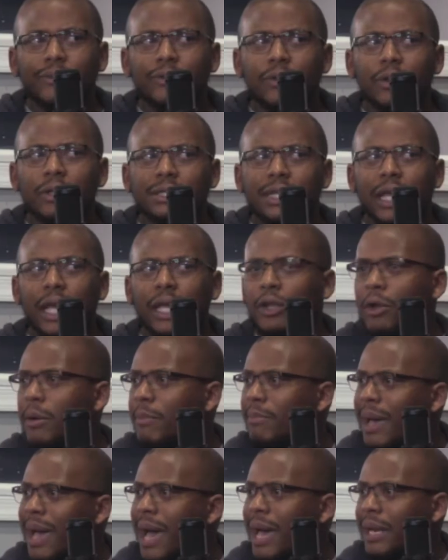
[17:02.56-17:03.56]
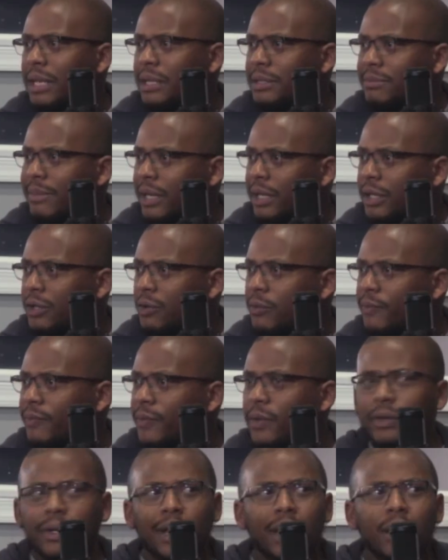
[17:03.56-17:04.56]
If you're saying your body is making you
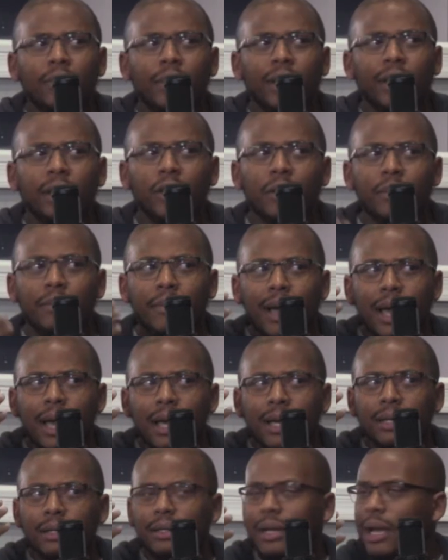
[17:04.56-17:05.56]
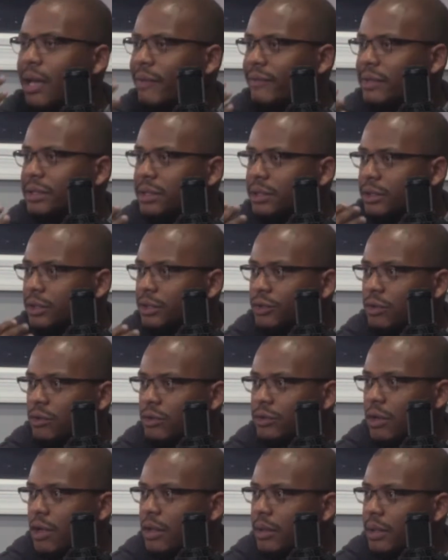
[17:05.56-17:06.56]
feel that way, your mind obviously
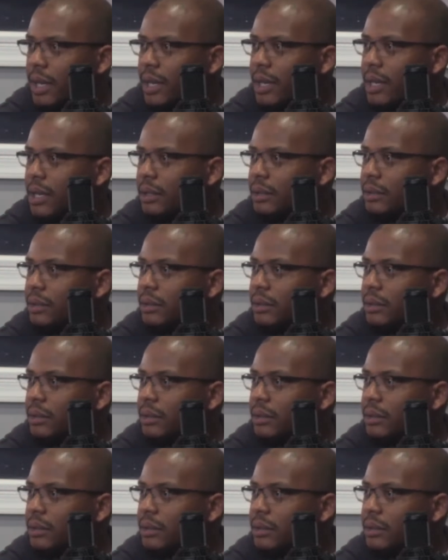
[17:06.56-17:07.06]
controls all of that.